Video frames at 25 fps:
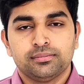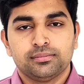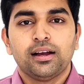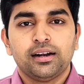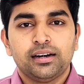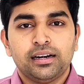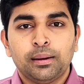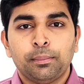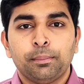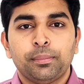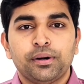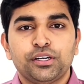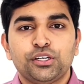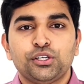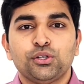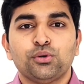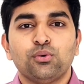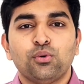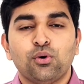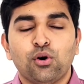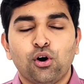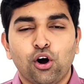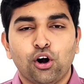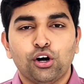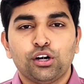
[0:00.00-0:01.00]
Number
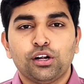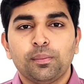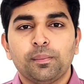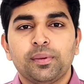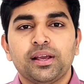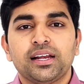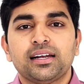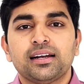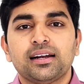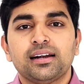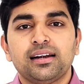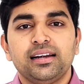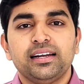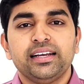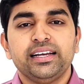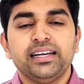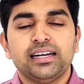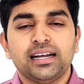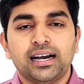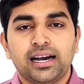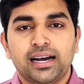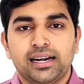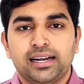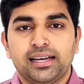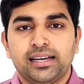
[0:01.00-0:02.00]
2. Automated
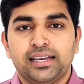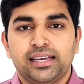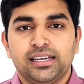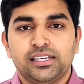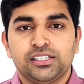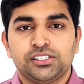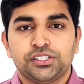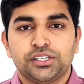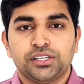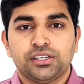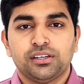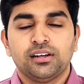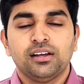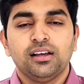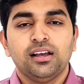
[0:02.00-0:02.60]
lead allocation.